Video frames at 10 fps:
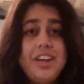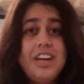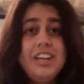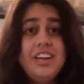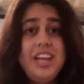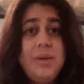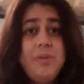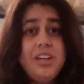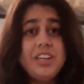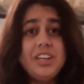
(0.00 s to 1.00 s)
in a
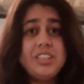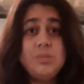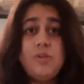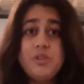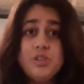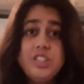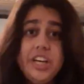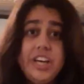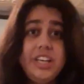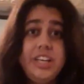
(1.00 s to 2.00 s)
neighboring kingdom of
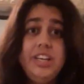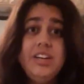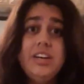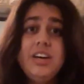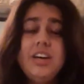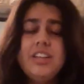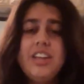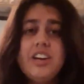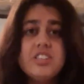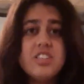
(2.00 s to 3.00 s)
Ujjaini,
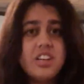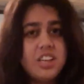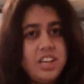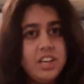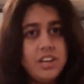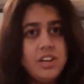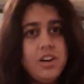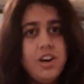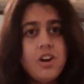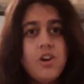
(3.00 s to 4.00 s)
there is a king
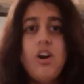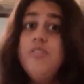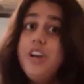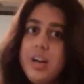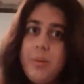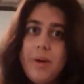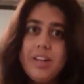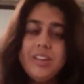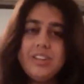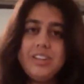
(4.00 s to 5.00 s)
called
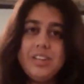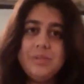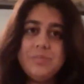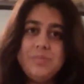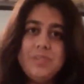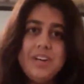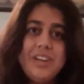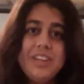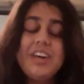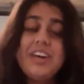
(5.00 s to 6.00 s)
Vikramaditya,
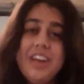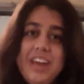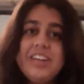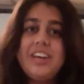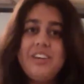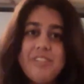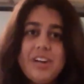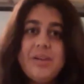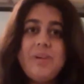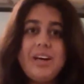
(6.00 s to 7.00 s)
the great king
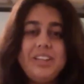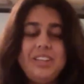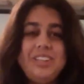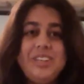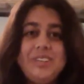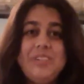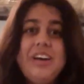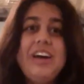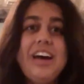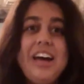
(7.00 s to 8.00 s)
Vikramaditya,
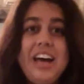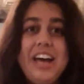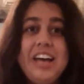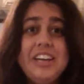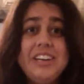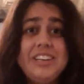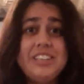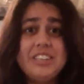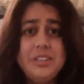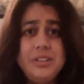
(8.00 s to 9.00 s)

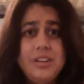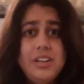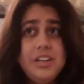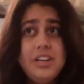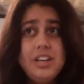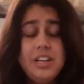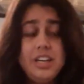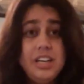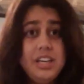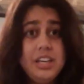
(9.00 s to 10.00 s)
and
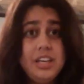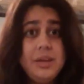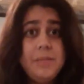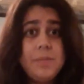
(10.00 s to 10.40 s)
he